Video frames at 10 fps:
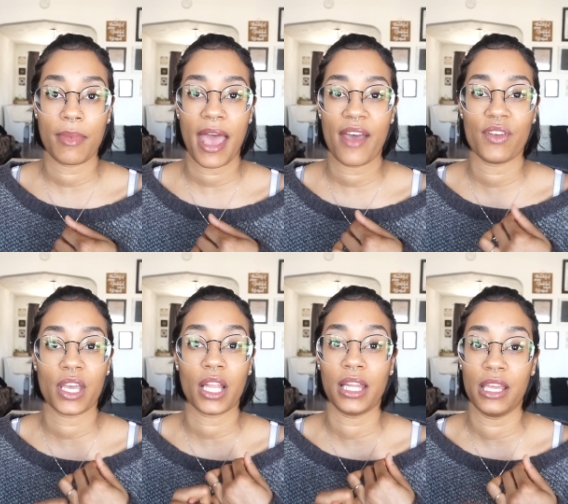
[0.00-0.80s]

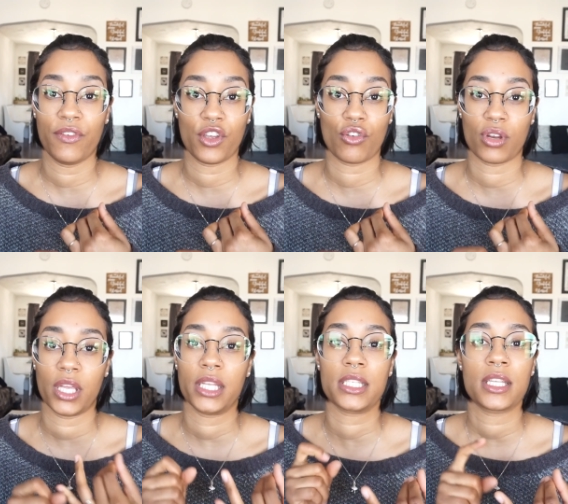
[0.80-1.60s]
having leafy
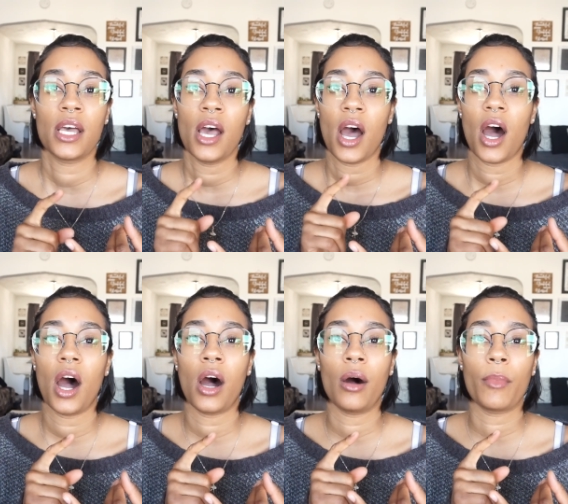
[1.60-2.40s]
greens
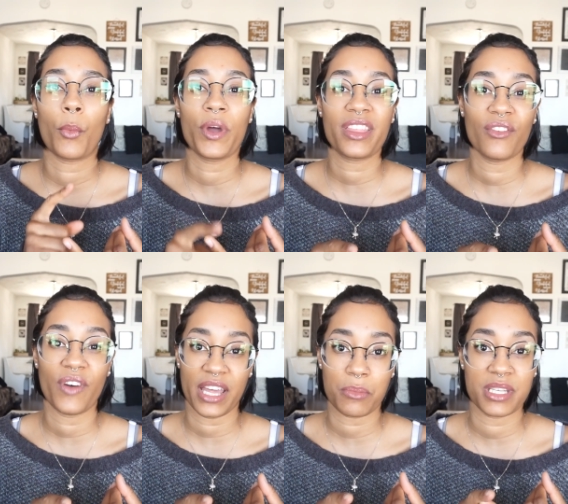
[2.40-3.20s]
um, with
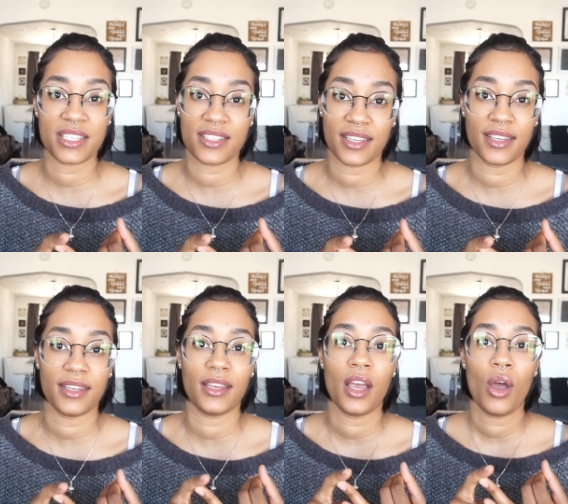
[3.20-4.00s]
vitamin
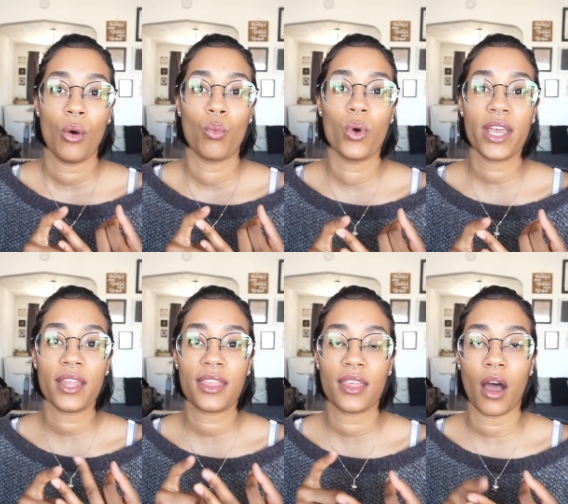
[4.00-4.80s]
C,
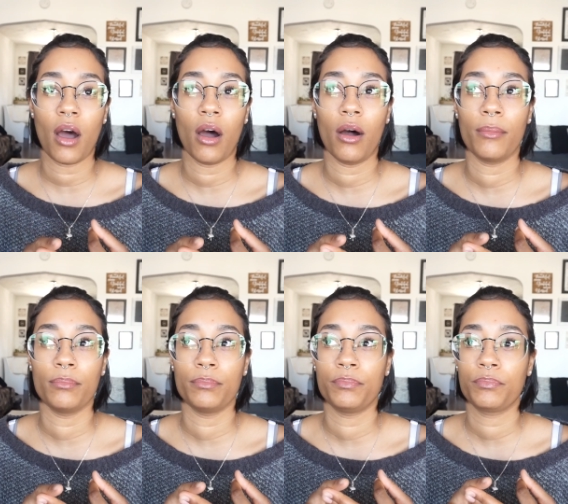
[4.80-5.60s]
with
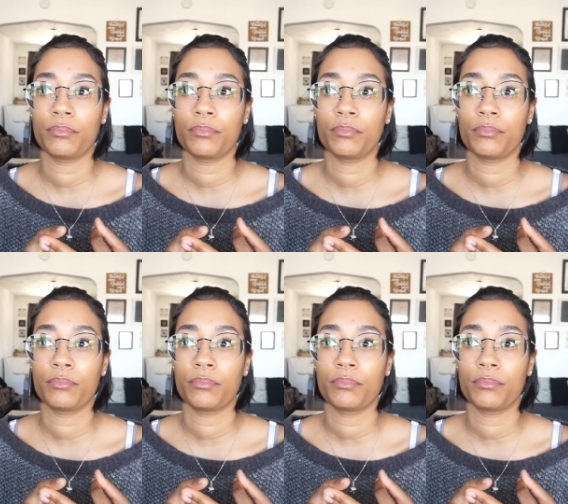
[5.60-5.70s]
um,